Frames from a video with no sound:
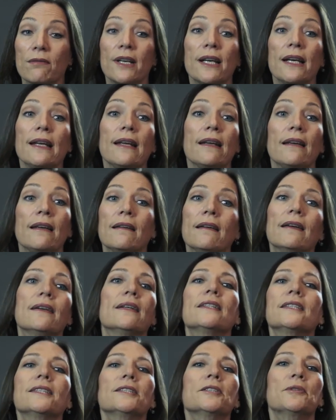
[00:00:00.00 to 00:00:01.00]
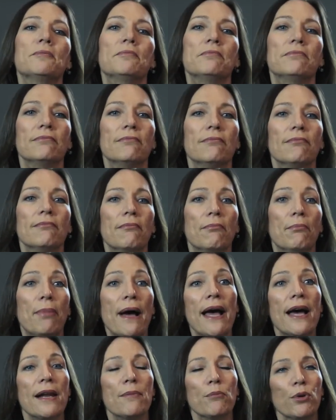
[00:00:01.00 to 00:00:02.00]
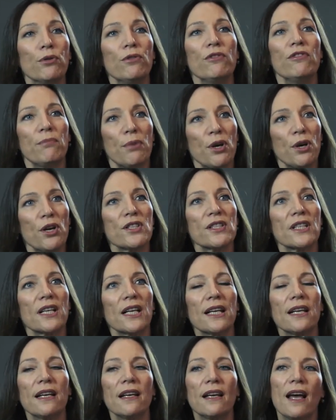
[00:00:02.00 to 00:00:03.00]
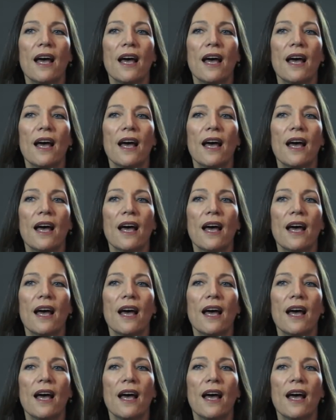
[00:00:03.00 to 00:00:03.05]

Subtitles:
really bad move, personally.